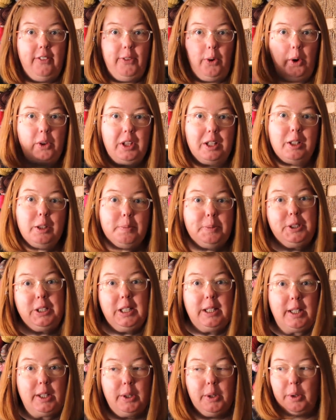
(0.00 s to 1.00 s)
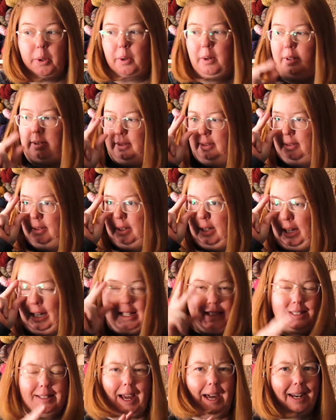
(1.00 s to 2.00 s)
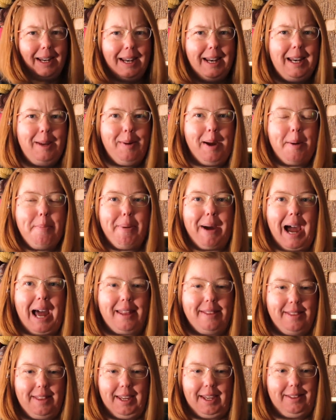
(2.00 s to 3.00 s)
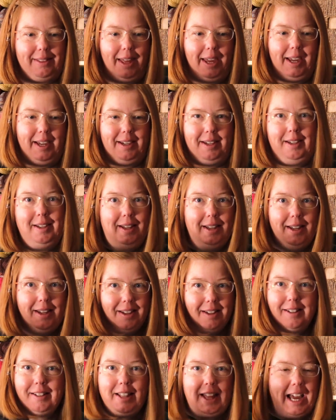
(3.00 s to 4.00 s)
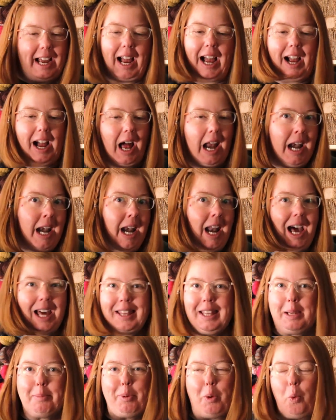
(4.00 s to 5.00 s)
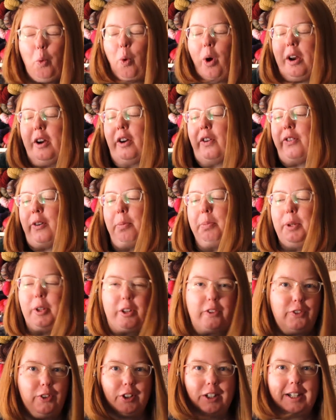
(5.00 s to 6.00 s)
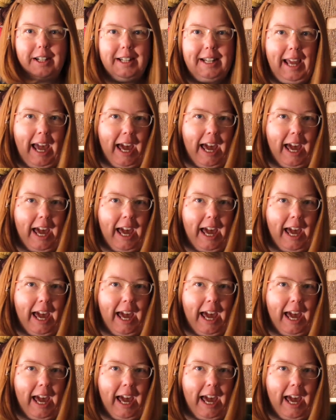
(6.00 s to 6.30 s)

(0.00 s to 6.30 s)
for the loop-de-loo. And it's not in any way a bad thing. Like I got nothing but wonderful, beautiful, good